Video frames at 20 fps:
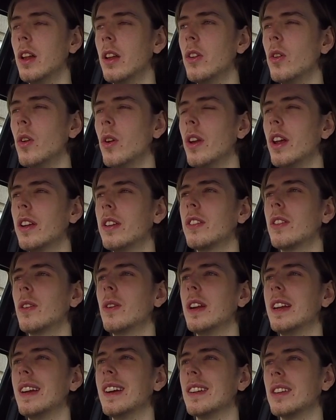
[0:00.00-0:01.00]
not
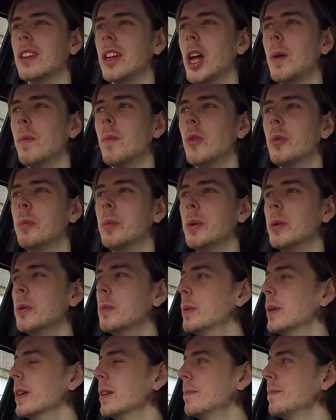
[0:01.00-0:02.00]
necessarily uncomfortable,
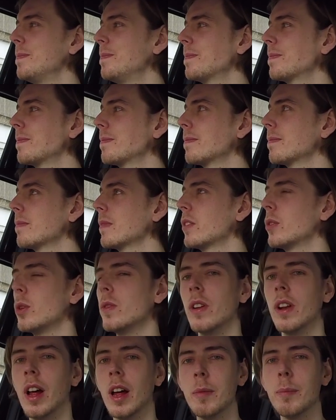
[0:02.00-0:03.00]
but
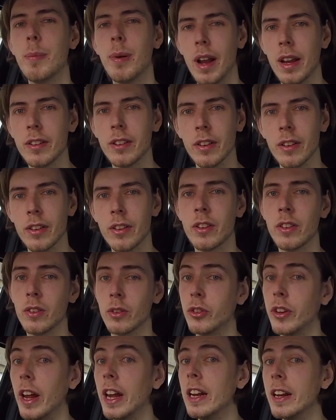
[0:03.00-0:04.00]
sort of an unpleasant
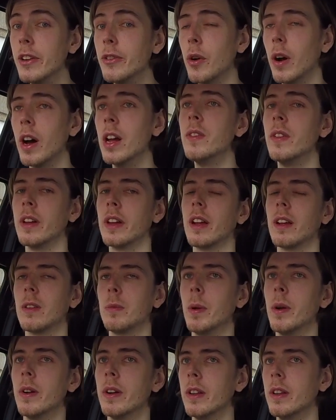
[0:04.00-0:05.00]
daily driving
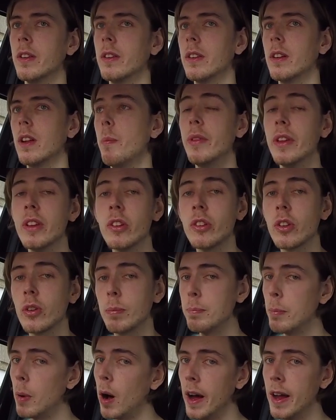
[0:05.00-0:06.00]
experience. This is just
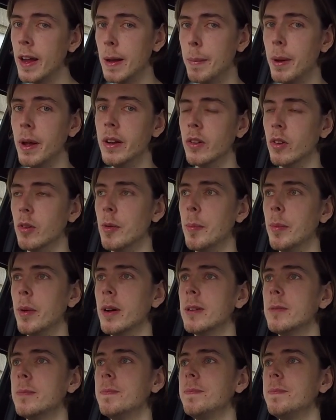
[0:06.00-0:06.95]
my opinion, remember.